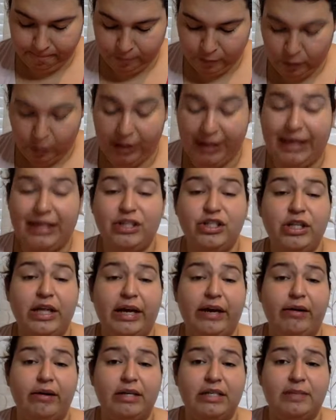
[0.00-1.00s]
what each
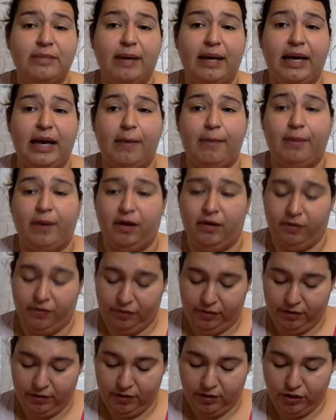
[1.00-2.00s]
layer is made up of.
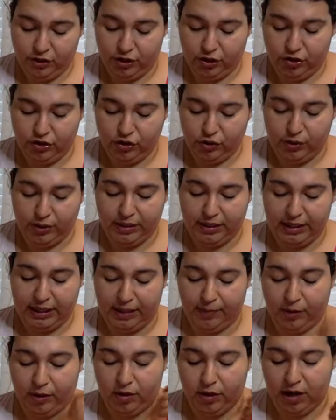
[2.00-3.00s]
So you're showing the
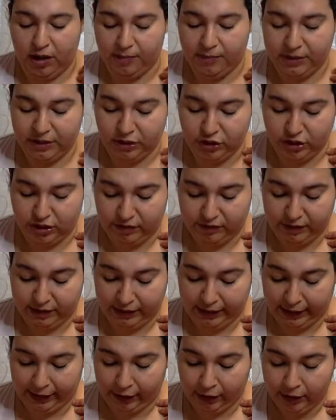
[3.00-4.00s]
chemical composition of the
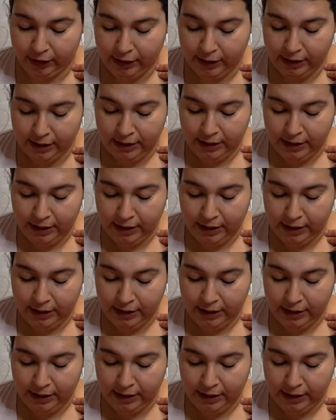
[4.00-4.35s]
layer.